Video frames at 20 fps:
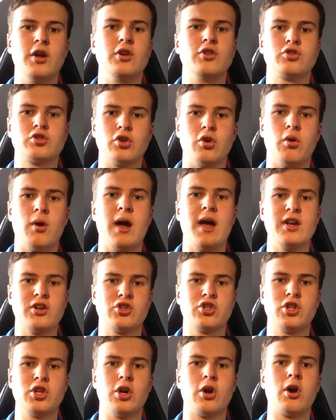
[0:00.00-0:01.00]
So
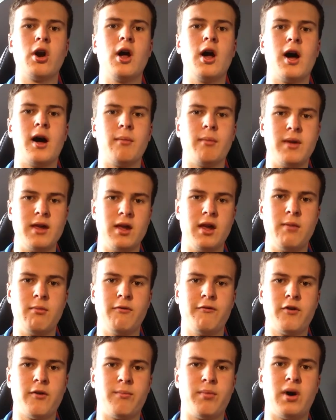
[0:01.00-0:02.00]
this year, I'm
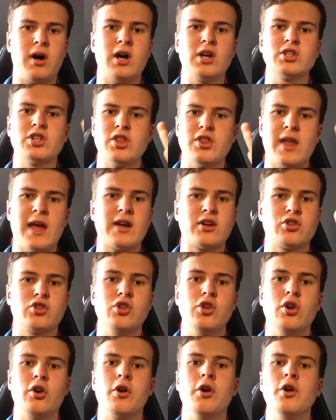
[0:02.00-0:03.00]
aiming for a pass, next
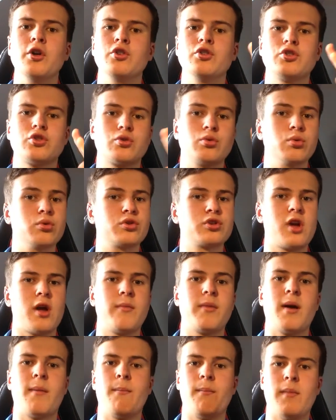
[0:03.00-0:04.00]
year, school's going
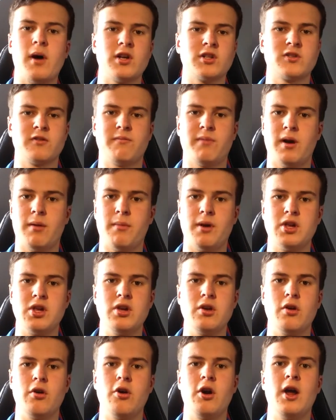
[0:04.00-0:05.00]
to be a massive bit of my
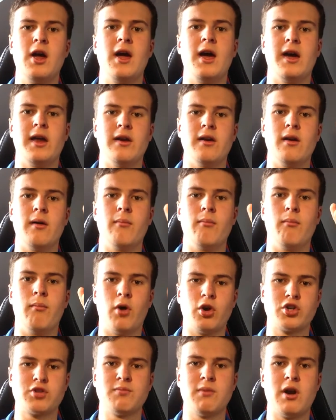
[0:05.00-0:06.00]
year, and
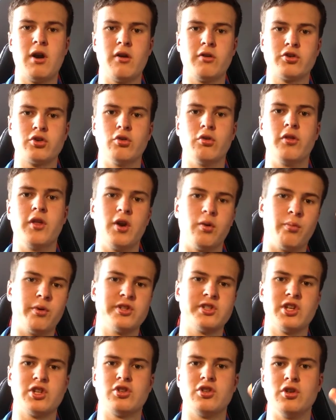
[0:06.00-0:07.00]
much more so than it
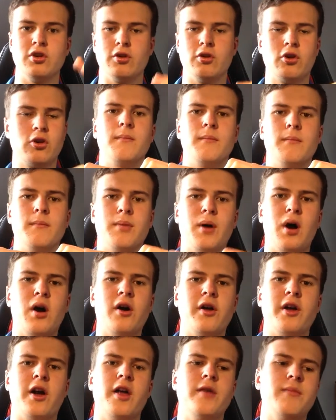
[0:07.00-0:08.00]
was this year. But
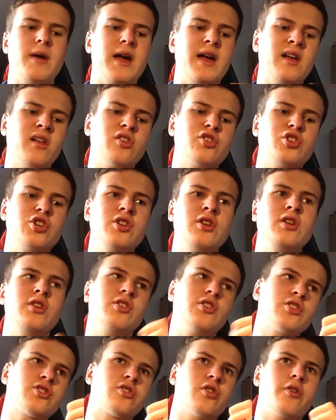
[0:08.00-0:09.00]
aye, I had my English in
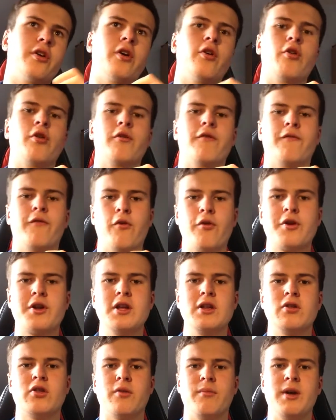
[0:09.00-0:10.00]
yesterday on the
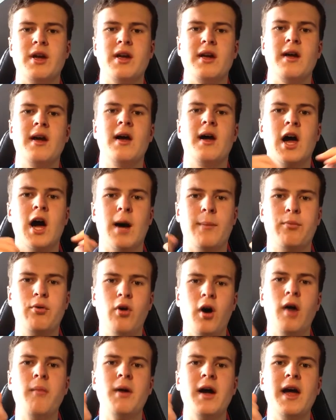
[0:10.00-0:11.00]
14th of May. I
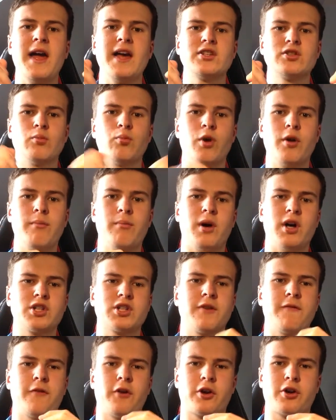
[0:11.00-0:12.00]
put all my eggs in one
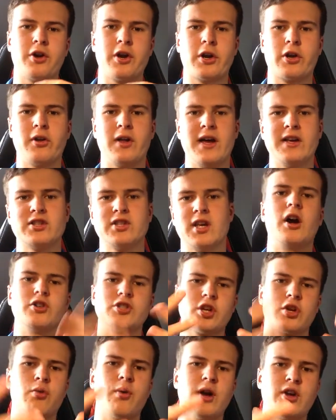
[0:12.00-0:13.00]
basket for a critical essay. There's
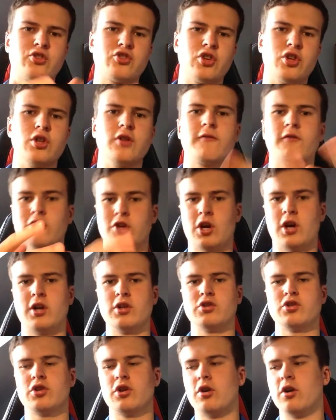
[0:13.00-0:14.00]
a question, you've got to
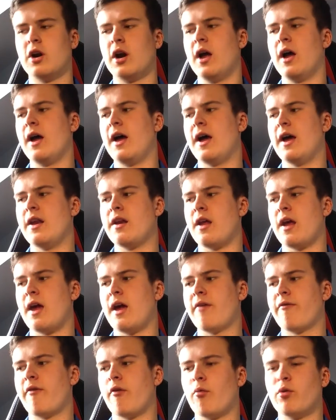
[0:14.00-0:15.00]
answer, and
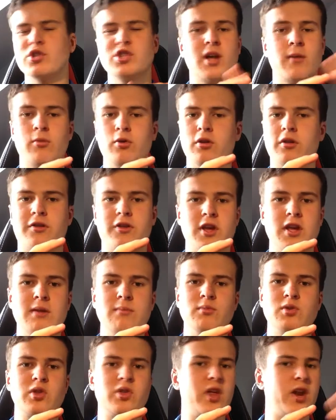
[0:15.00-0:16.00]
if it wasn't about
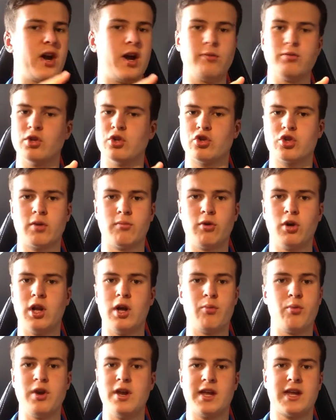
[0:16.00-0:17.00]
themes, then I was in trouble,
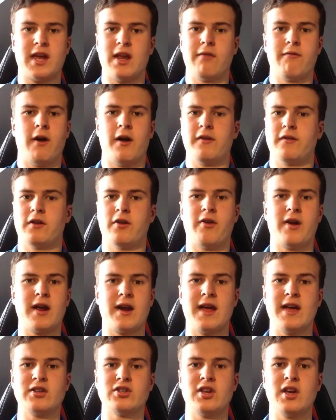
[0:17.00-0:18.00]
I wouldn't have came to write
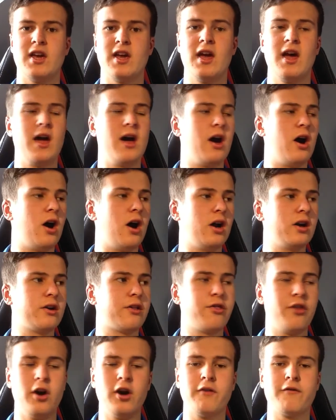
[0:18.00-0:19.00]
an essay. And
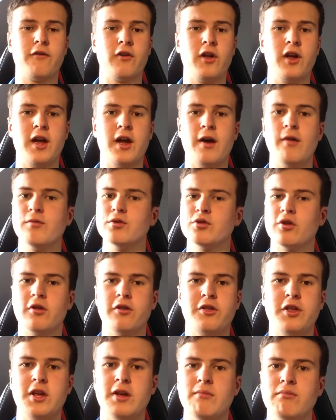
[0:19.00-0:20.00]
thankfully, it was
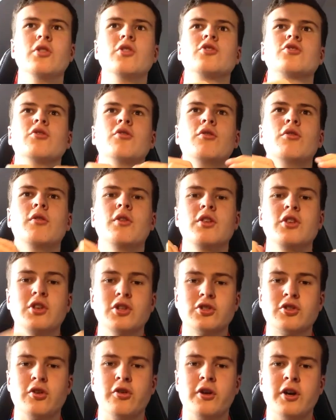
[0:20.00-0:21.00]
on themes. So
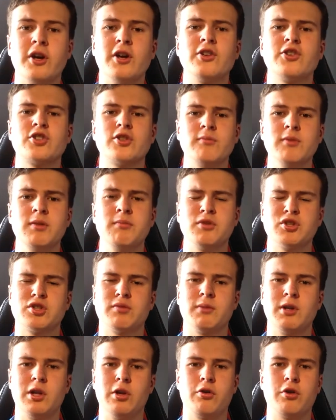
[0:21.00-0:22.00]
yesterday, somebody must
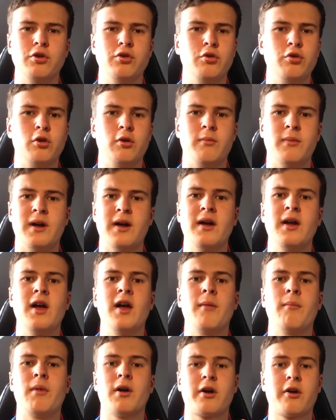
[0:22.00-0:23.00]
have been looking down on me.
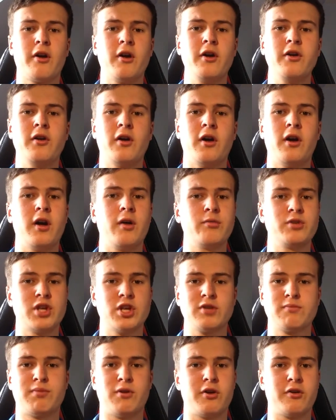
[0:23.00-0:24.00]
My granda, it was
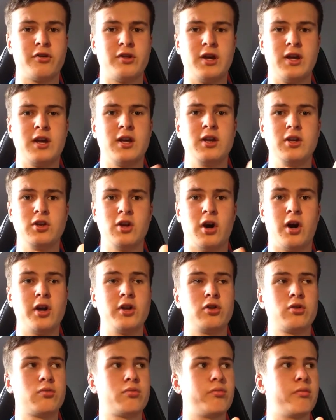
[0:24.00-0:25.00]
his birthday, he
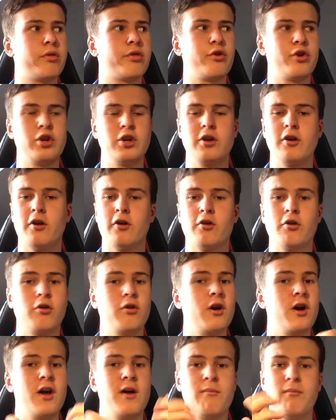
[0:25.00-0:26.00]
died 3 years
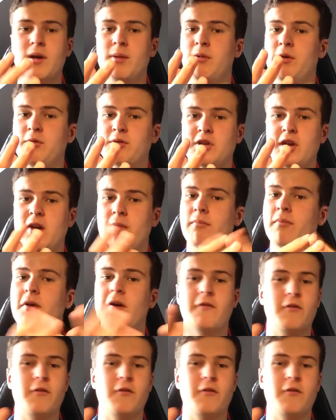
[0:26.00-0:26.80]
ago. Maybe it was him.